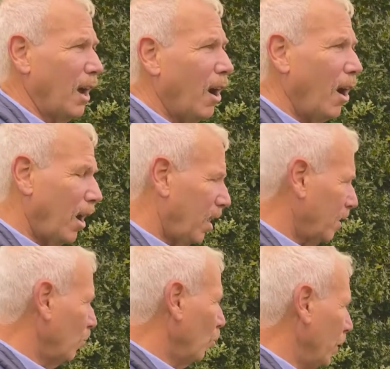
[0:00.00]
are
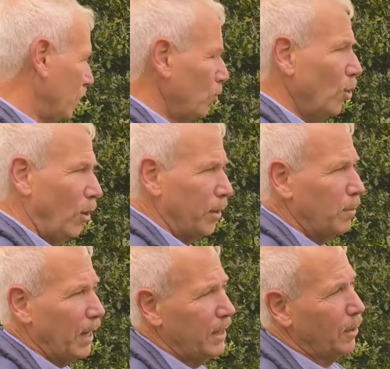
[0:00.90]
withdrawn and
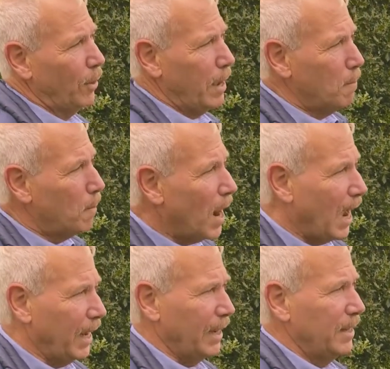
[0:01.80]
making their way
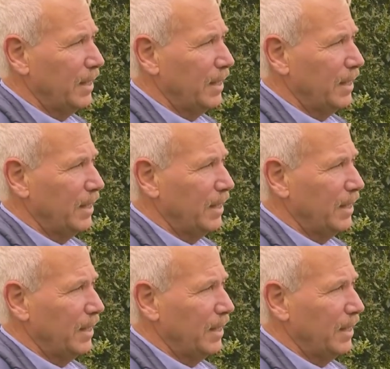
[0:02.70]
back